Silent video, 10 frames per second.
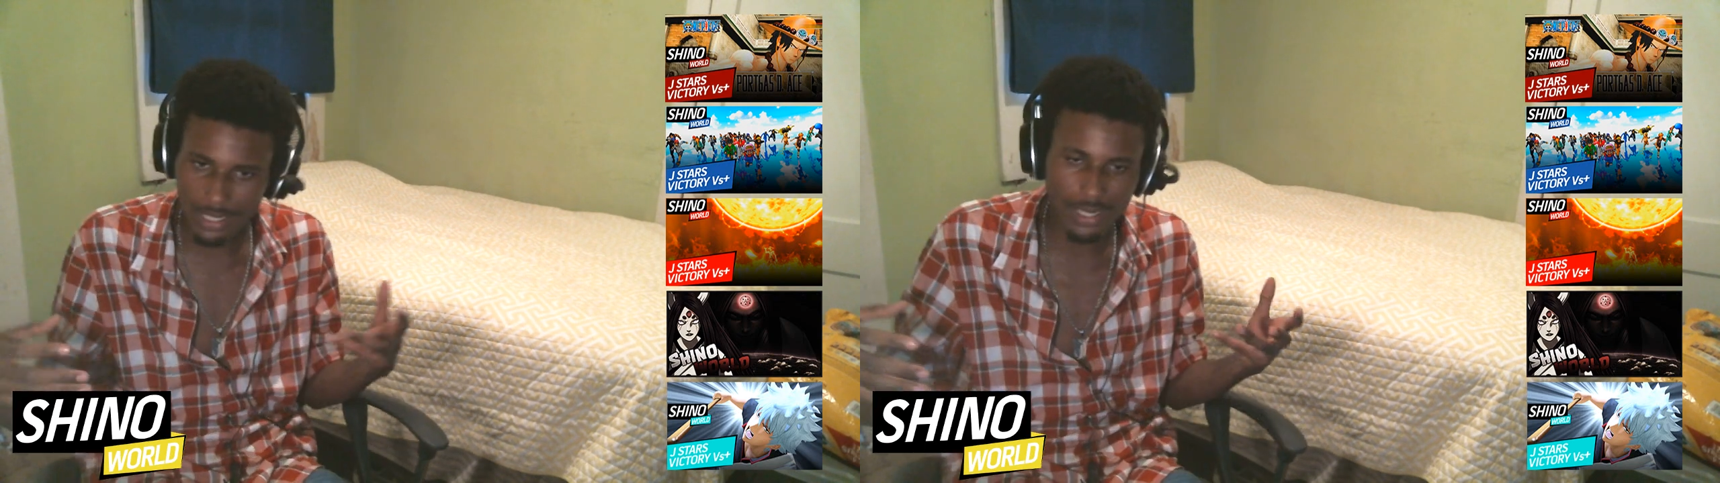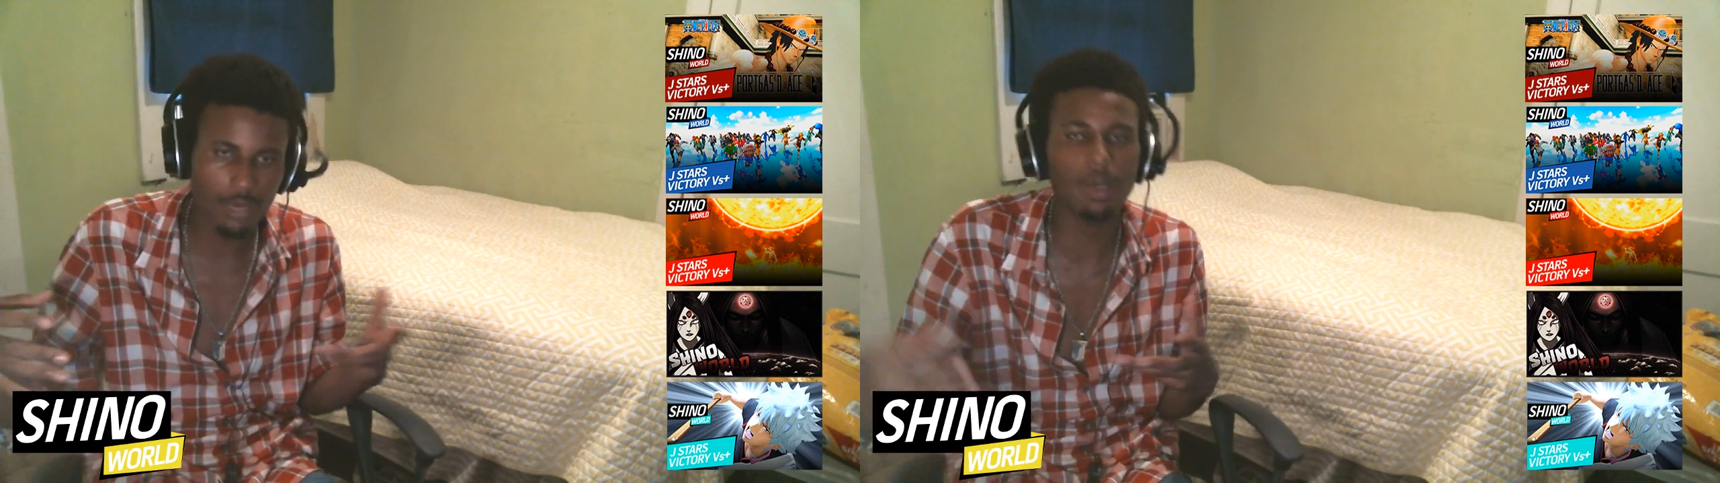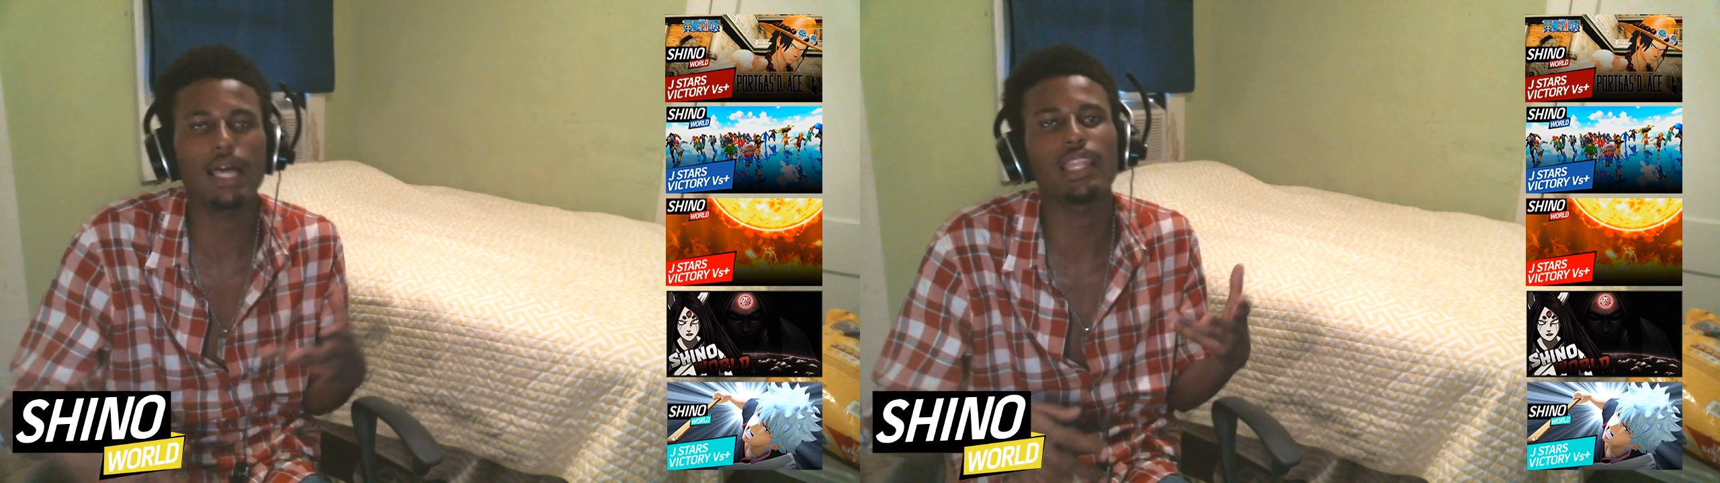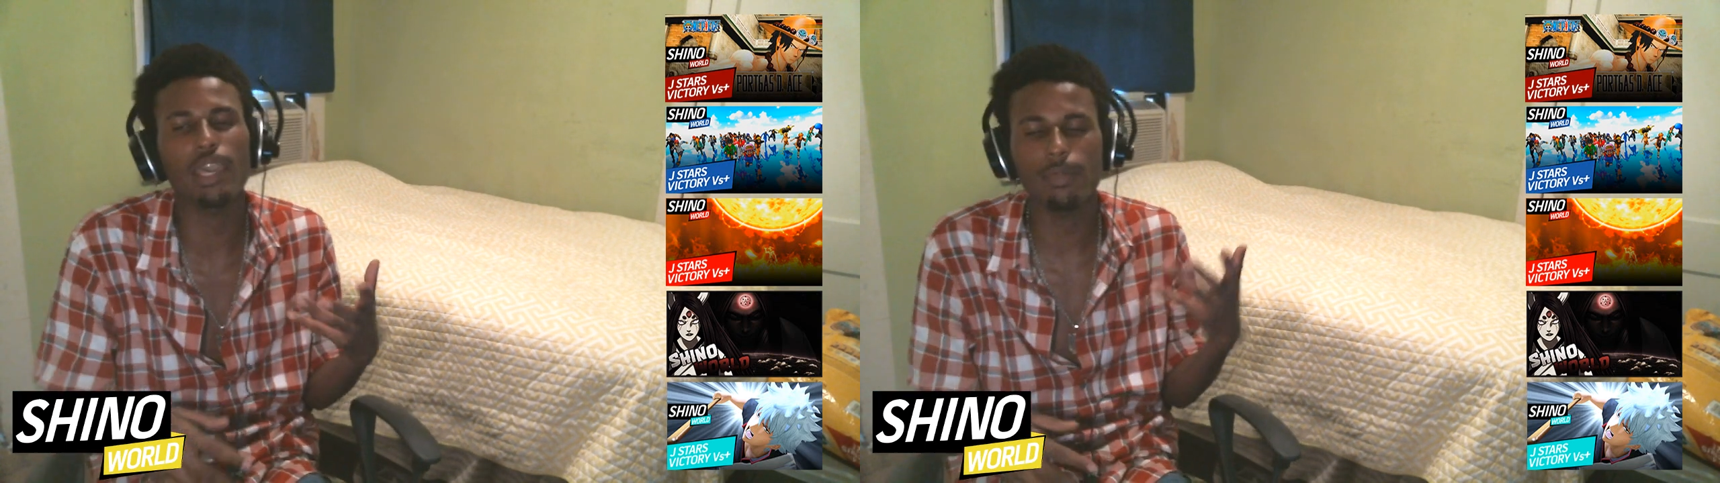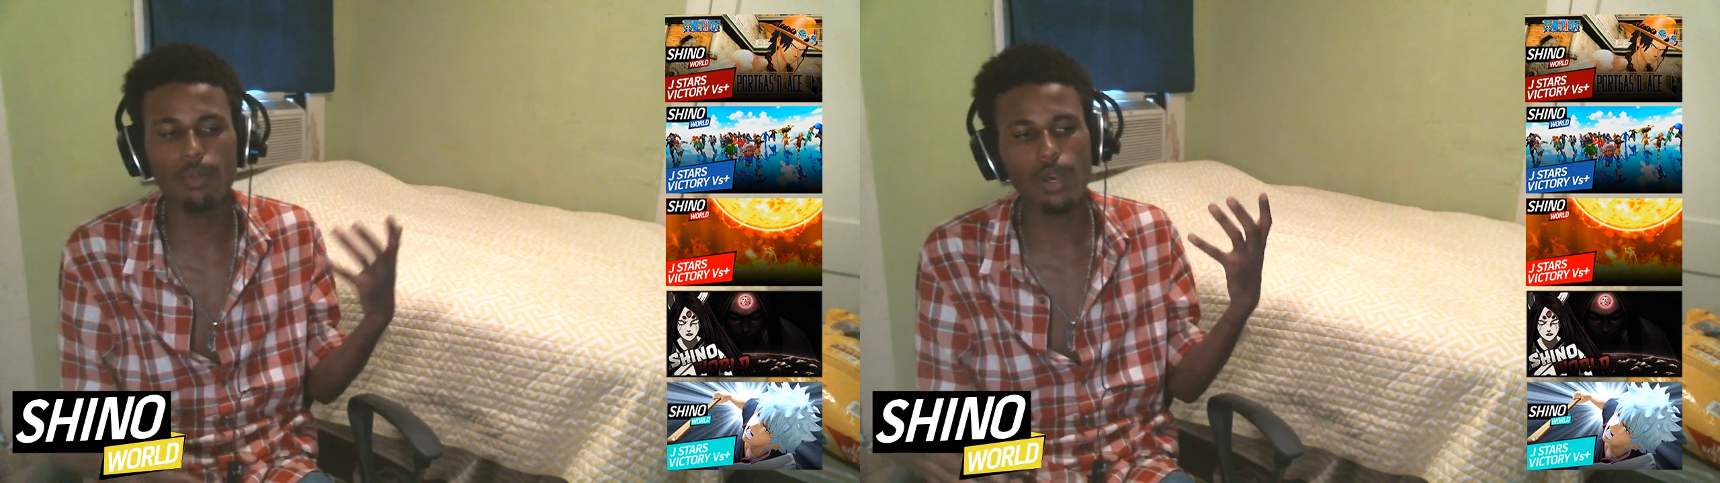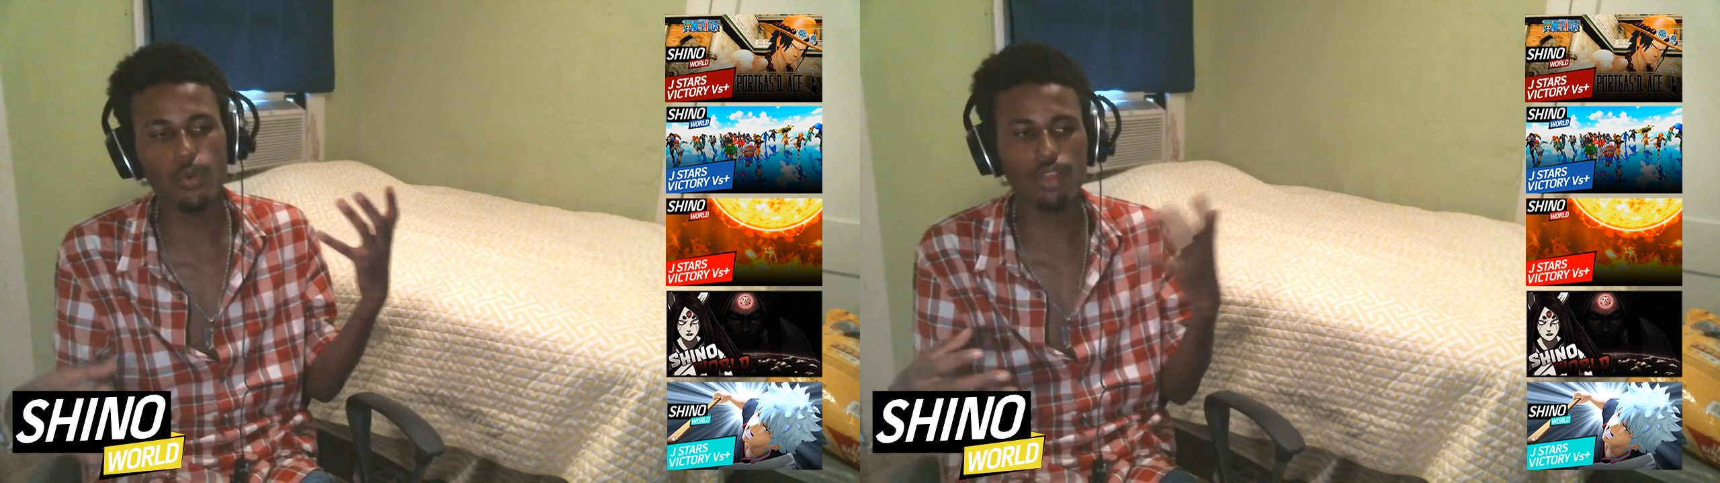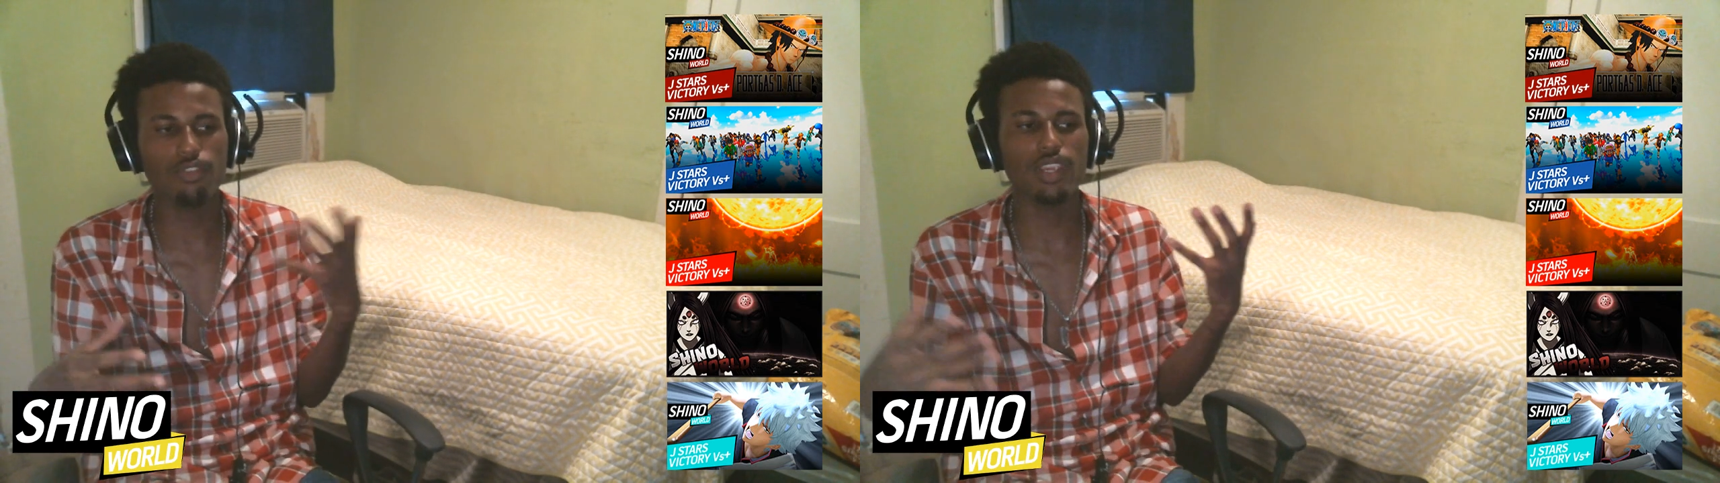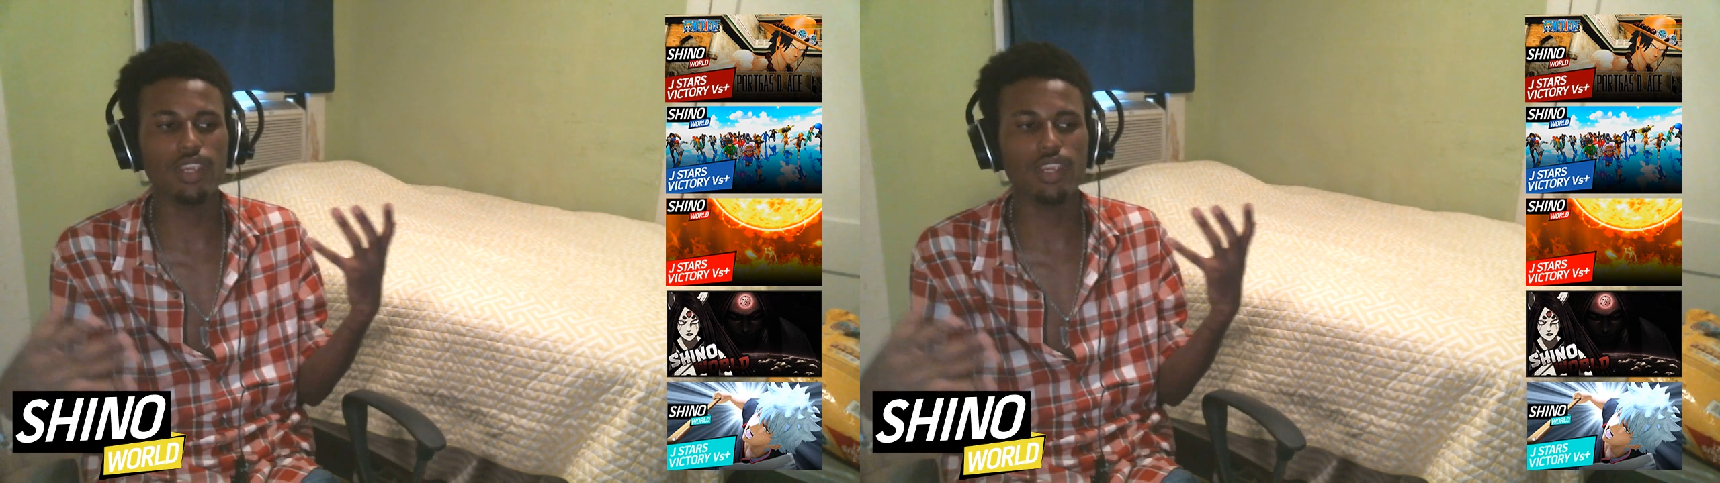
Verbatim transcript: and come holler at me about whatever it